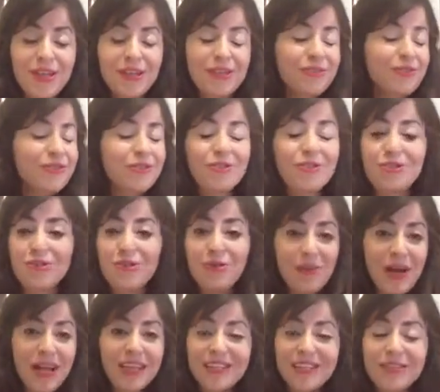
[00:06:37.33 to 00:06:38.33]
they were so
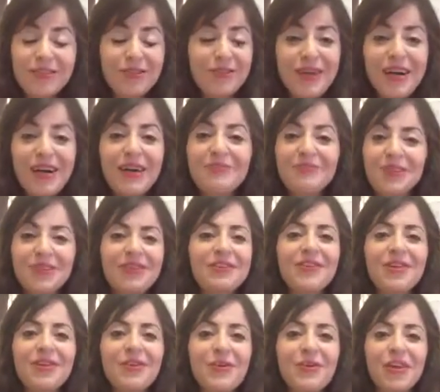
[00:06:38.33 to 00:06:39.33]
bad. So I'm not
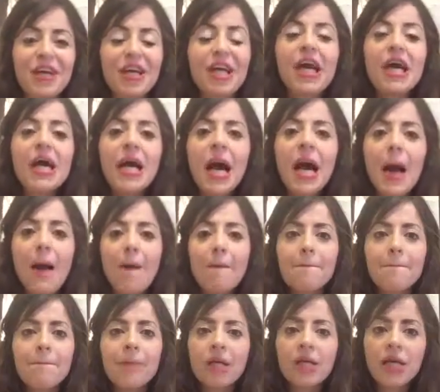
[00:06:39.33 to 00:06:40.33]
even go there.
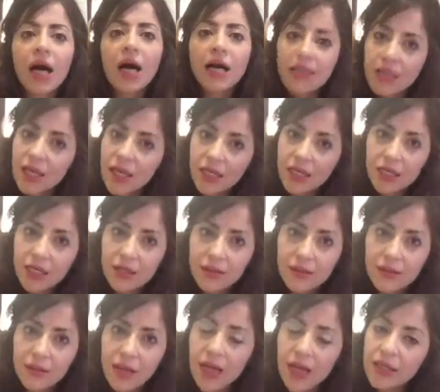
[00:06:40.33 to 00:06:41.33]
But I
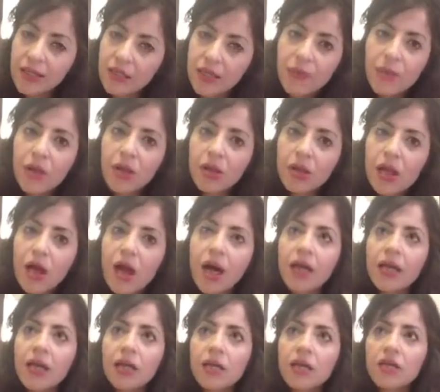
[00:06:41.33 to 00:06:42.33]
turned them
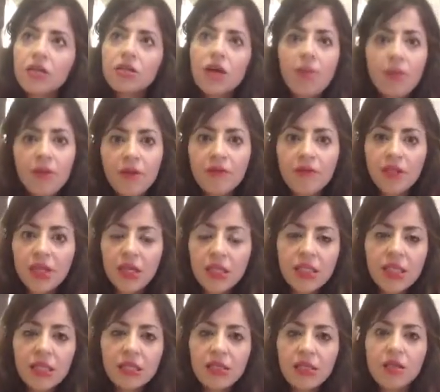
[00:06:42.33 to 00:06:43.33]
online, and then a couple of the
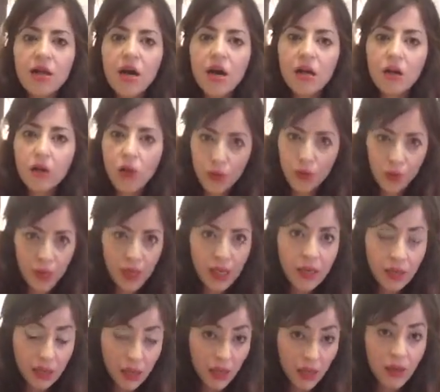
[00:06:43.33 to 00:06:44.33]
days later, I
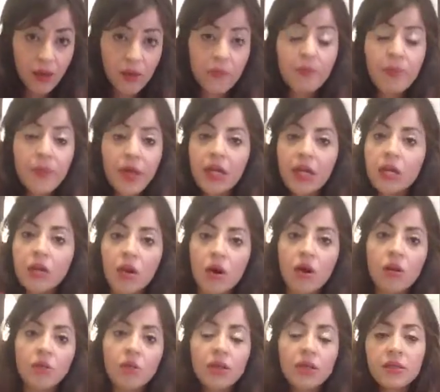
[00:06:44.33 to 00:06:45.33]
correct them, and I
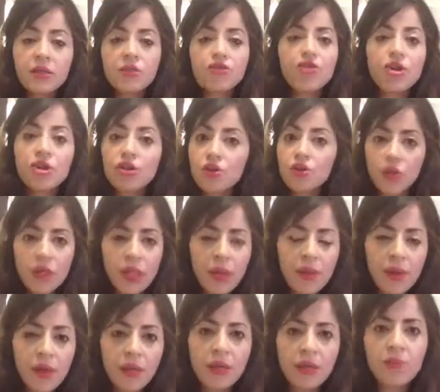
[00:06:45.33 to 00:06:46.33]
call my instructor or
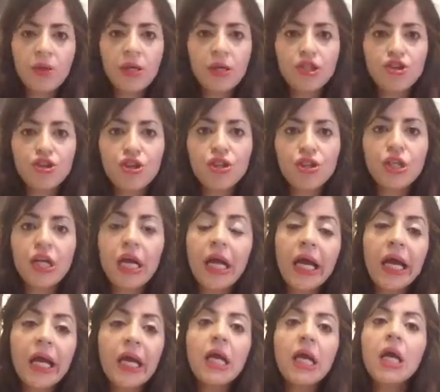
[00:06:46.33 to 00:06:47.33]
email my instructor.
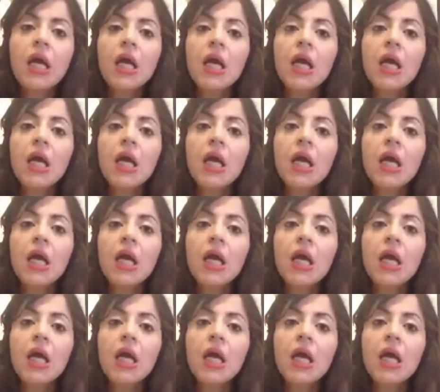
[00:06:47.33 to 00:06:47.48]
Hey,